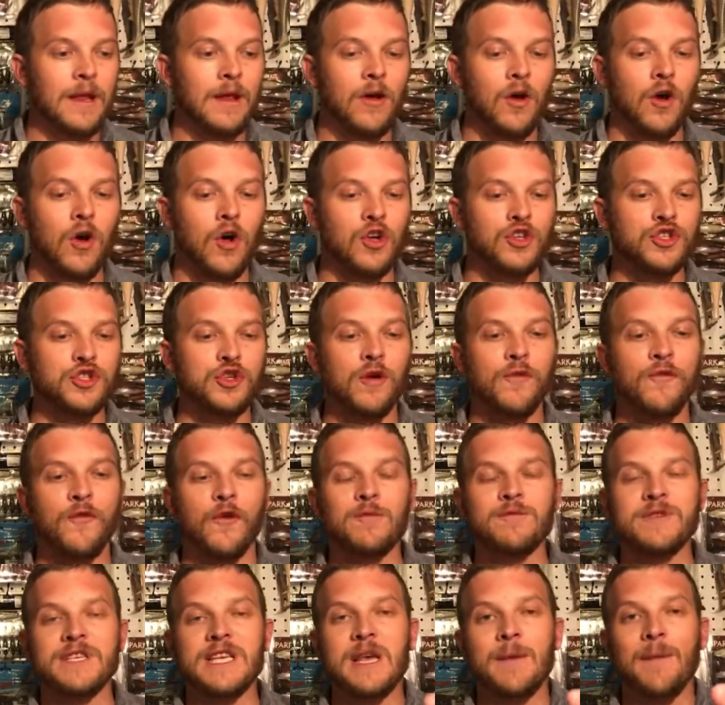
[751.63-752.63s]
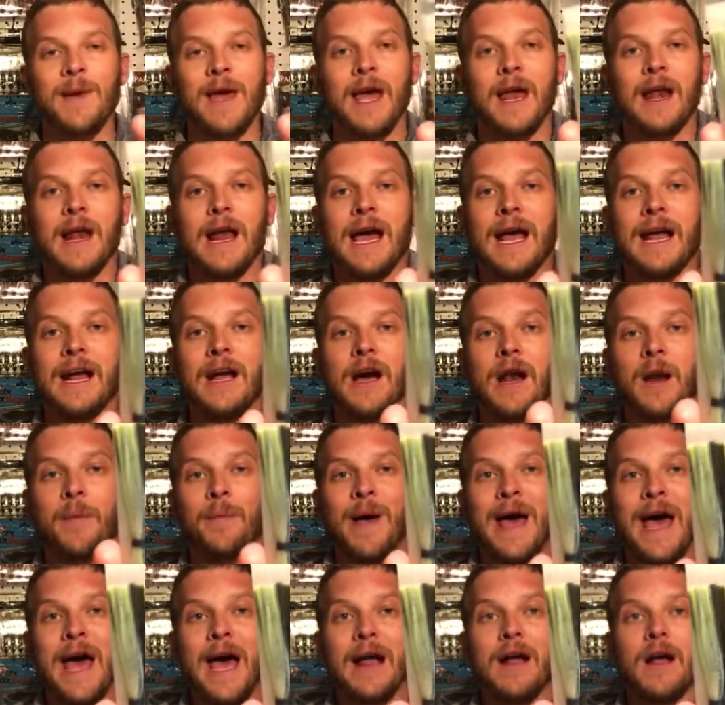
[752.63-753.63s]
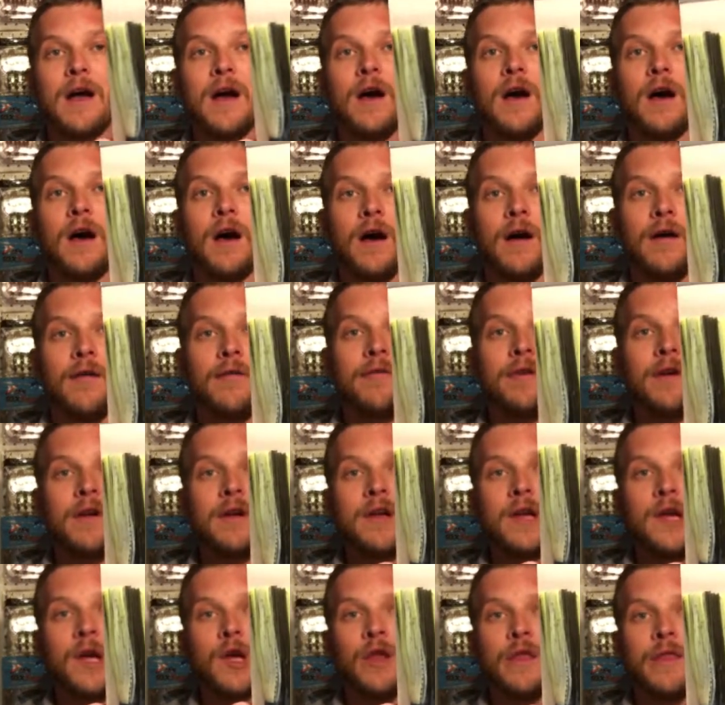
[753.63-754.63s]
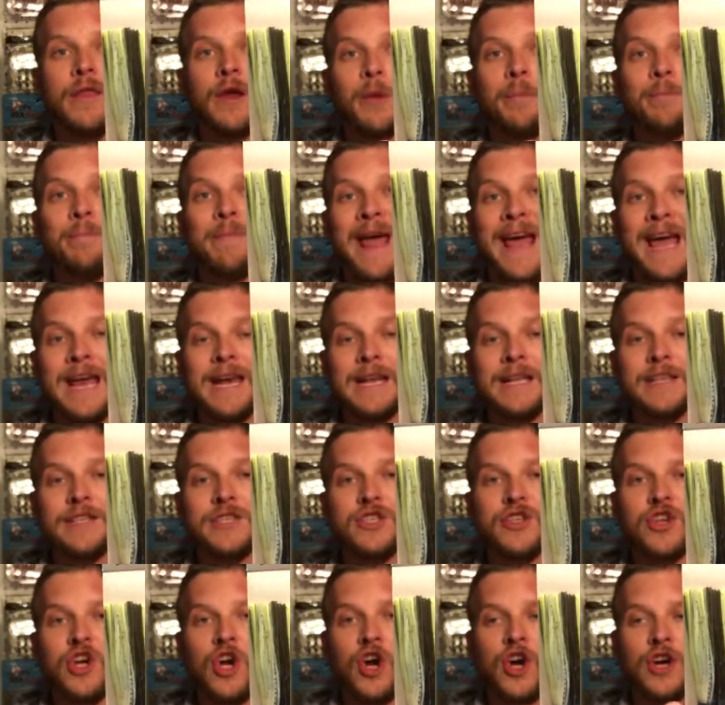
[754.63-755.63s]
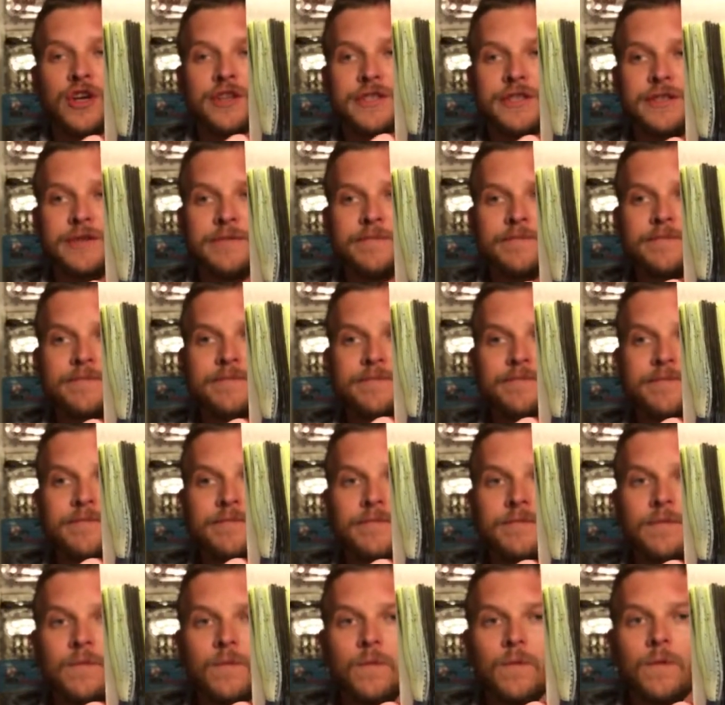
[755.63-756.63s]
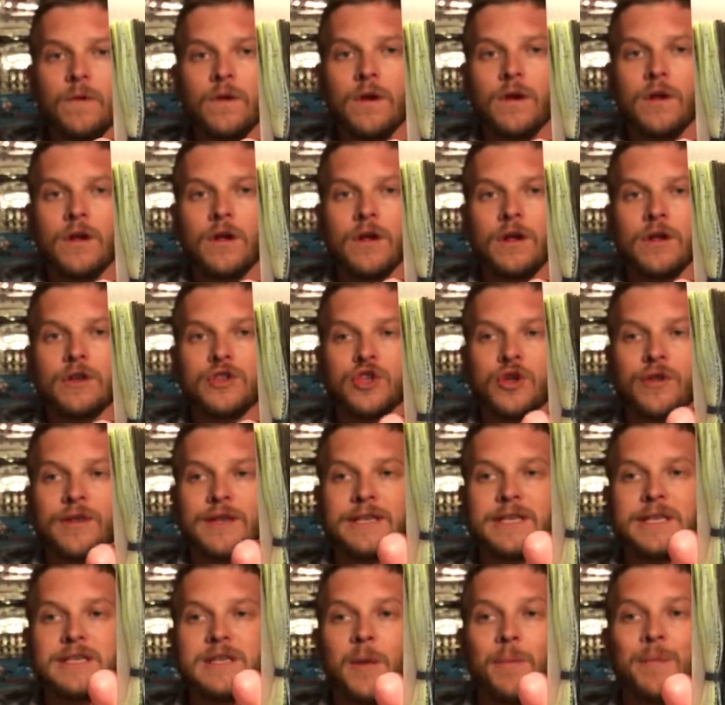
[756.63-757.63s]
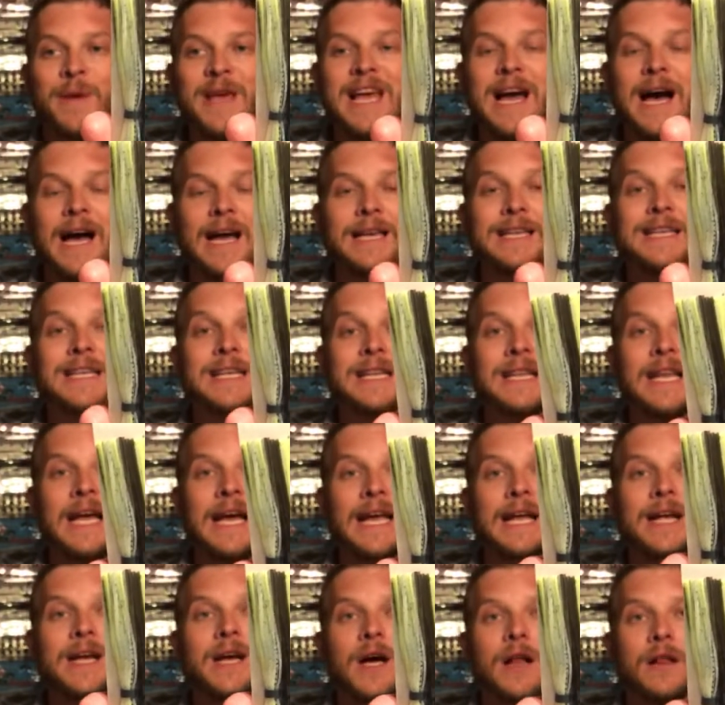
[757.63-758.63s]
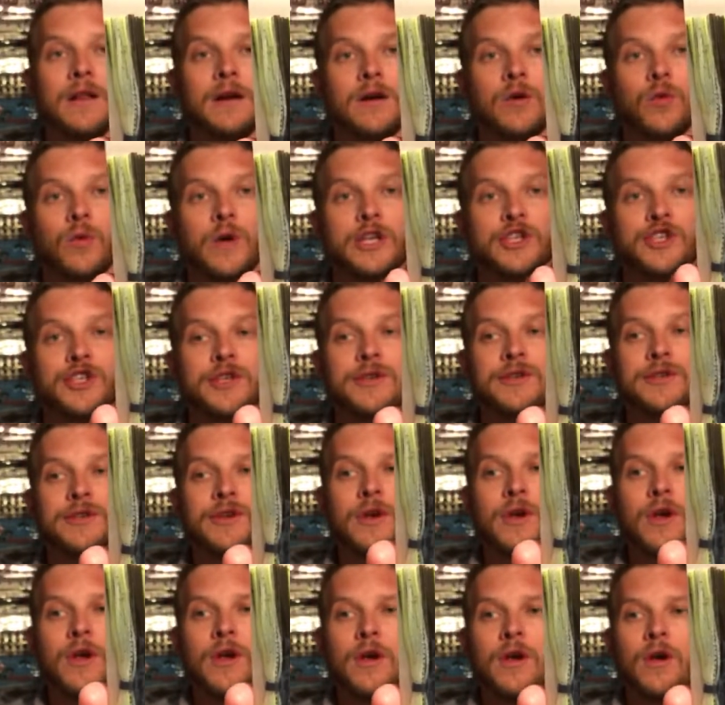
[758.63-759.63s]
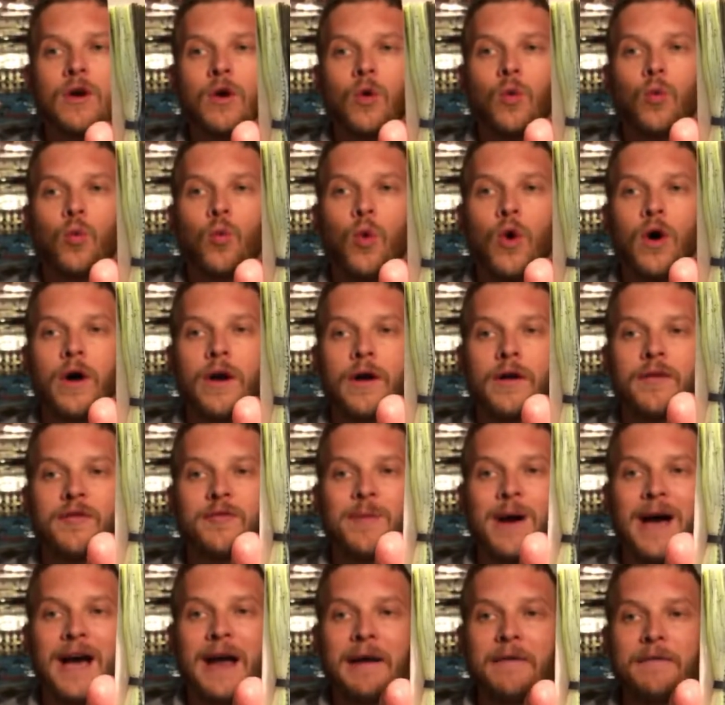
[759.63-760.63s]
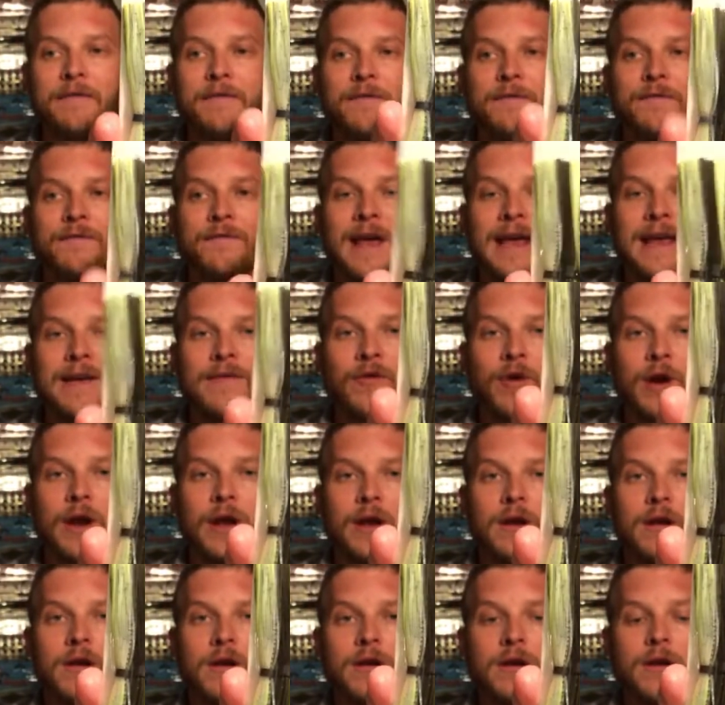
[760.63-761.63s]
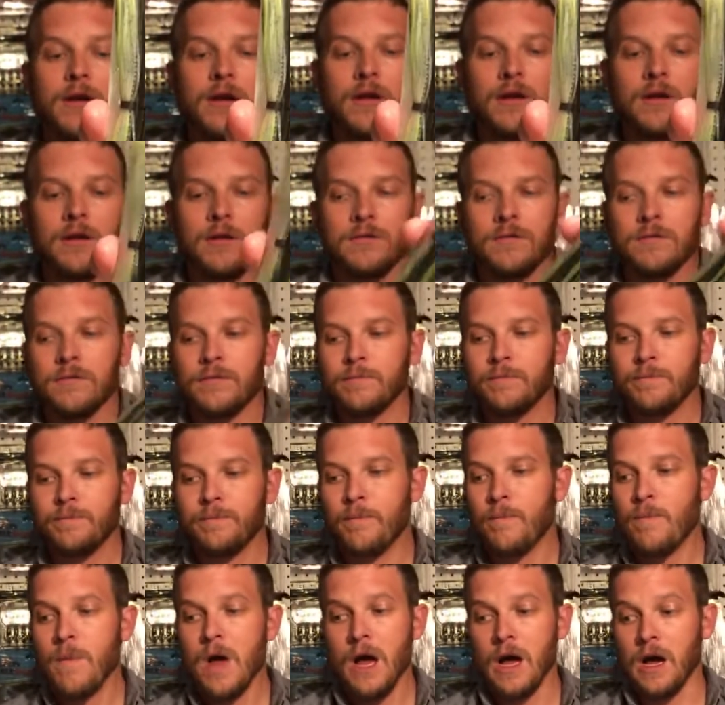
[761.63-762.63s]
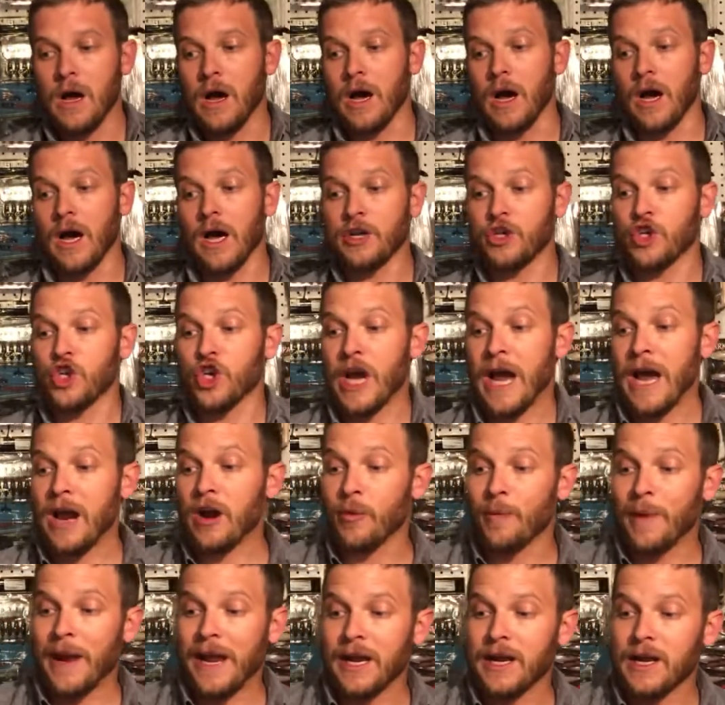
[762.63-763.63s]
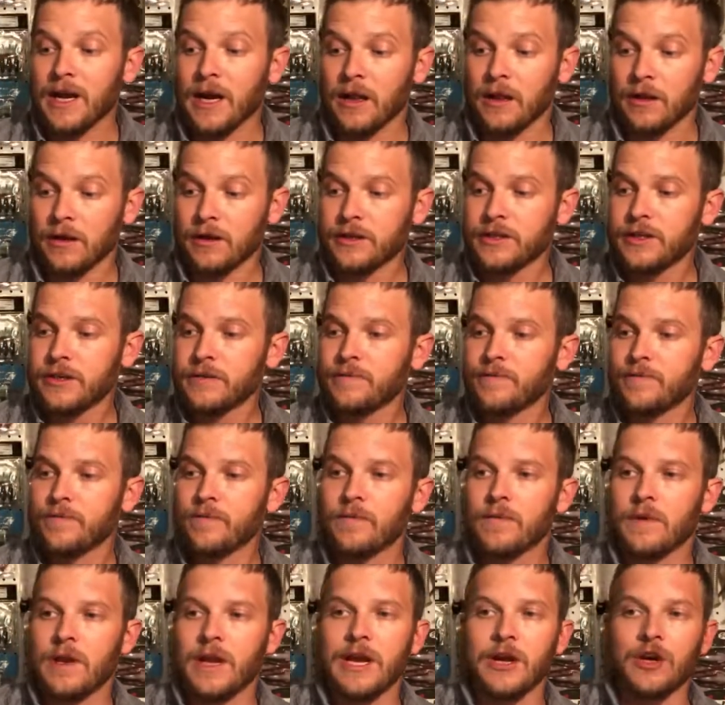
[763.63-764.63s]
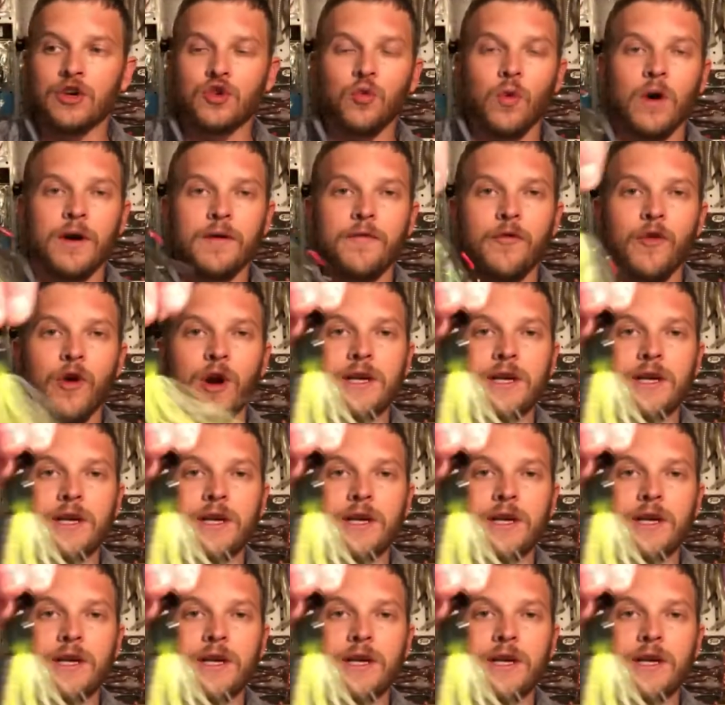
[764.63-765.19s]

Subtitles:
Also from Z-Man, I got a pack of their banded skirts. So this is the Beehive Delight color, which is one of my favorite chatterbait colors. Here's one for